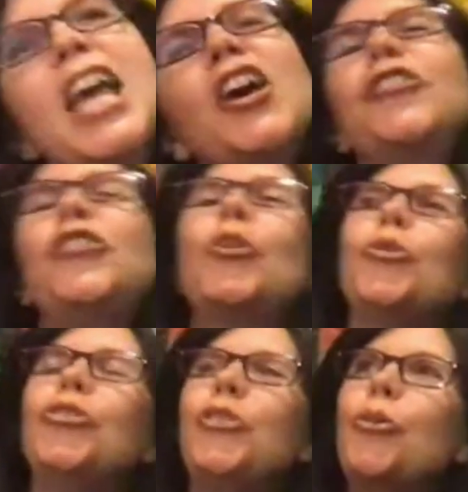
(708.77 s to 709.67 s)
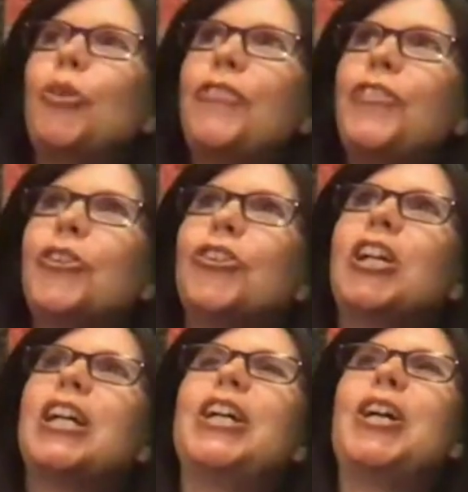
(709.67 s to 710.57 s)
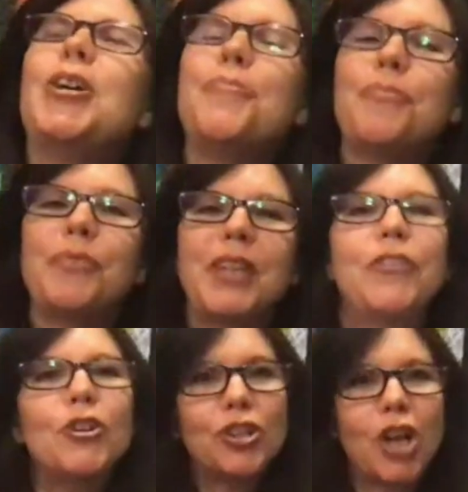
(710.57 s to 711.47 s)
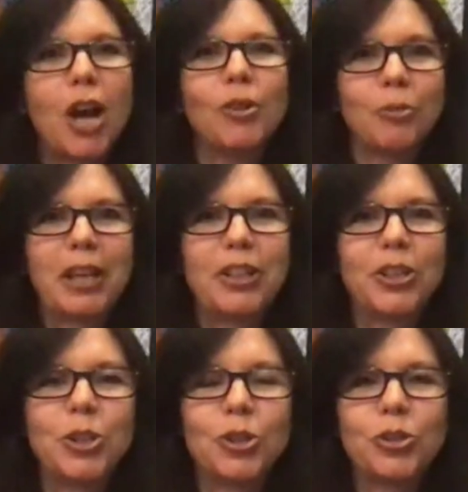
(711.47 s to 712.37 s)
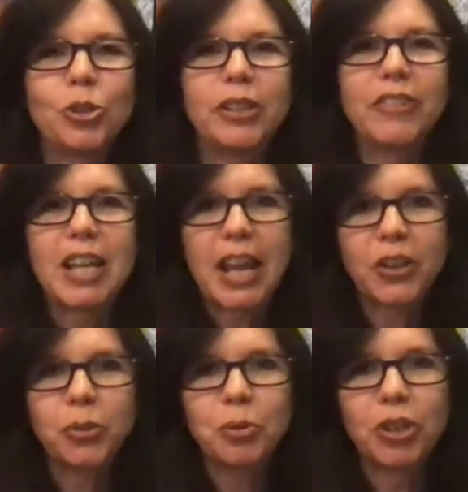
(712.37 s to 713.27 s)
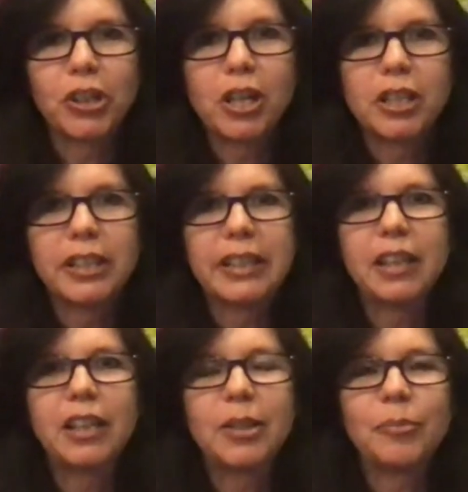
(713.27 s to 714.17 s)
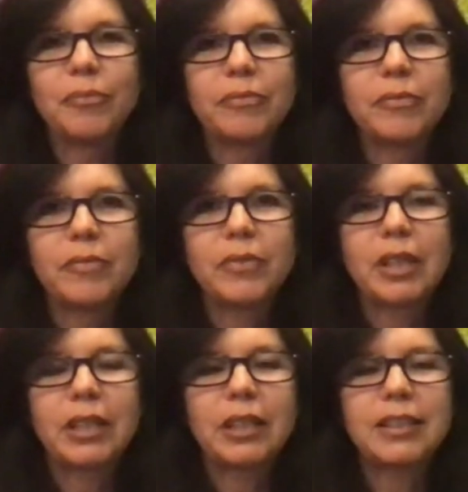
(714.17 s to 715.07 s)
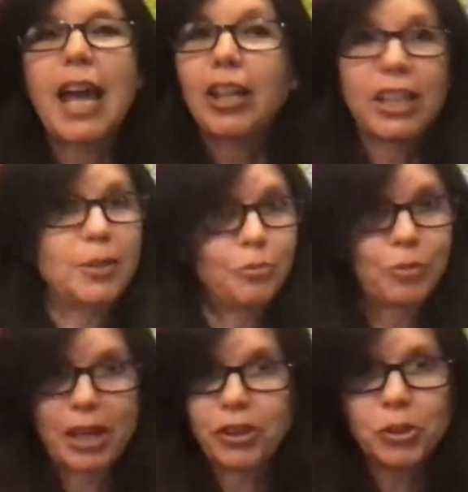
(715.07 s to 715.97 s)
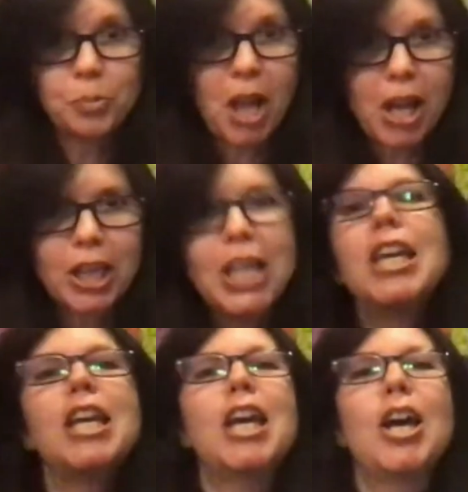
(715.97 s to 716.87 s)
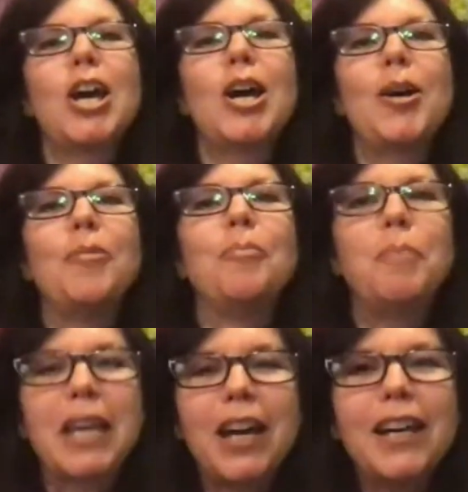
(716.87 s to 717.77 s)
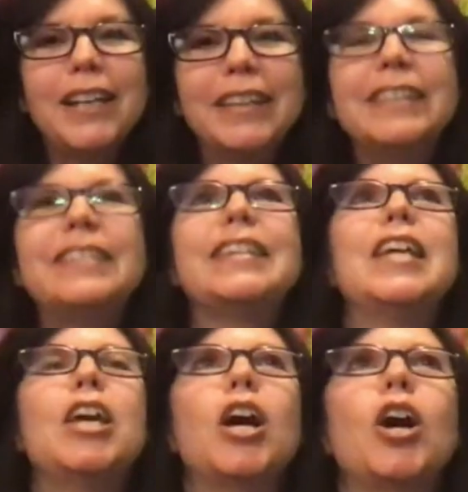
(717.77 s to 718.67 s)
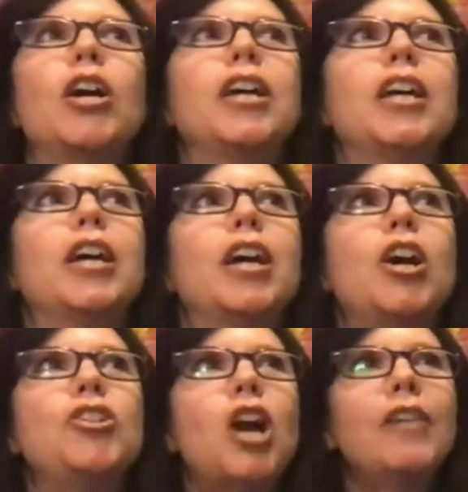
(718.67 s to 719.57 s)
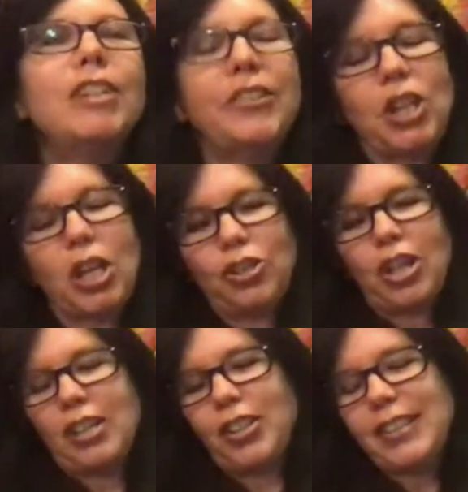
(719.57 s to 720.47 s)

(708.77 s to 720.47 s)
so so if you're a um, if you're a novel writer, you're sort of an expert on um, tackling writer's block uh, because a novelist eh, to, to